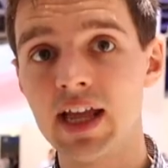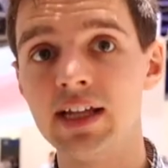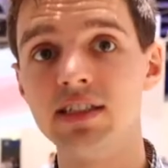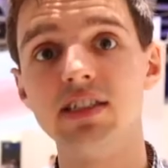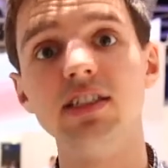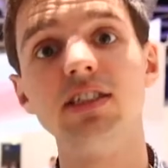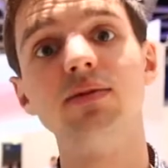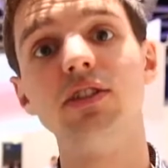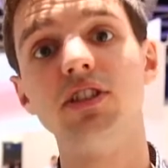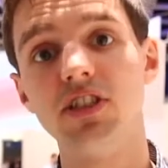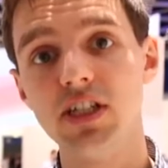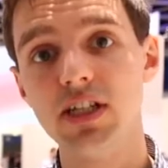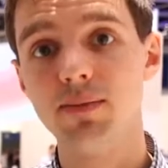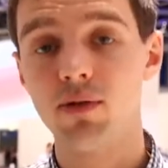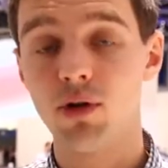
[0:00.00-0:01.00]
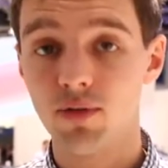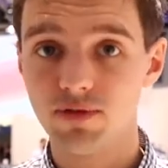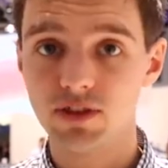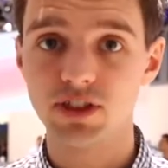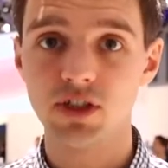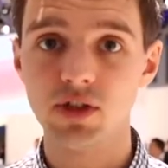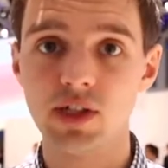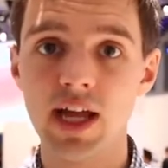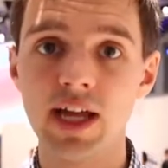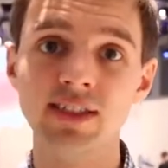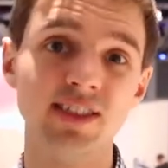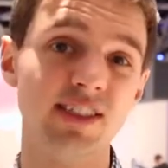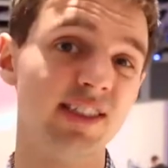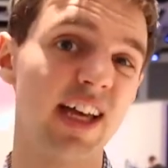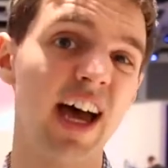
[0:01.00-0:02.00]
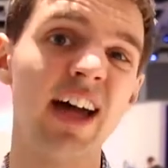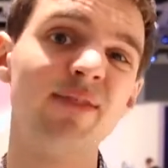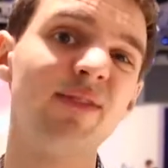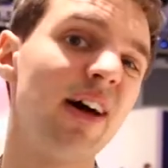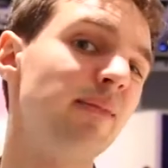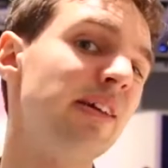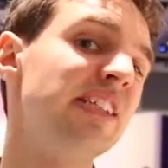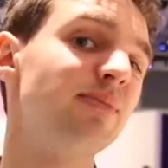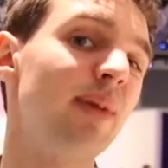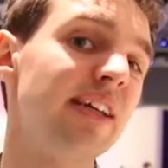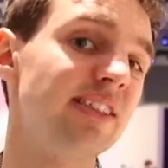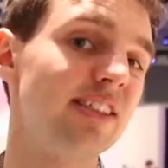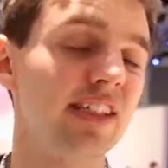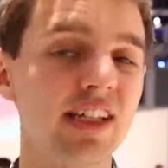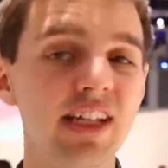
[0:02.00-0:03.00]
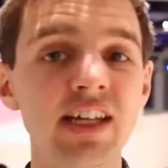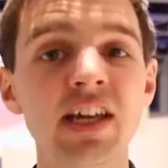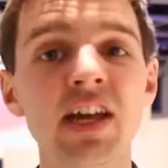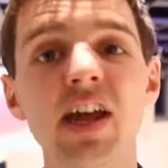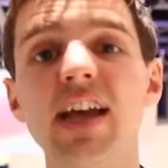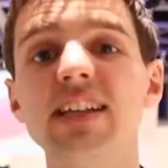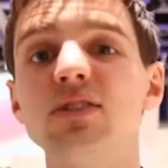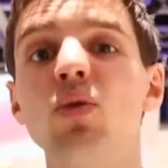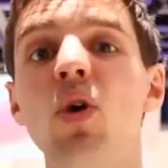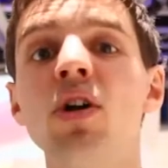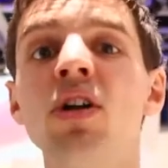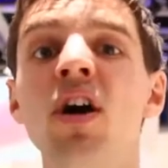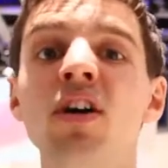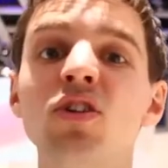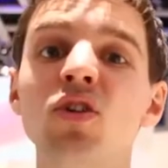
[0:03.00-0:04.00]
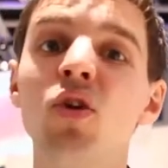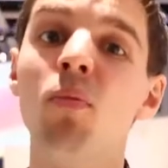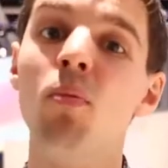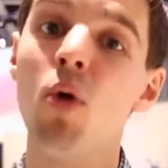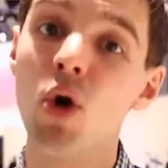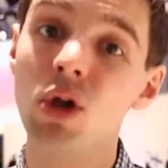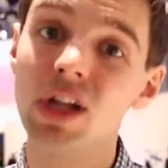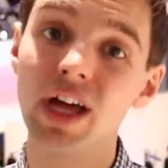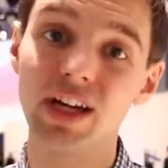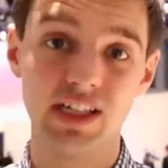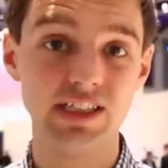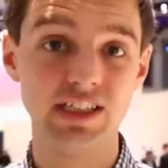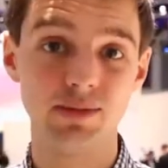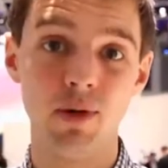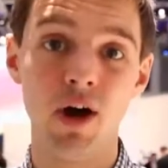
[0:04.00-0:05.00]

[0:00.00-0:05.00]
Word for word: lens is the cheaper of the two lenses, and that means basically it's the one you're more likely to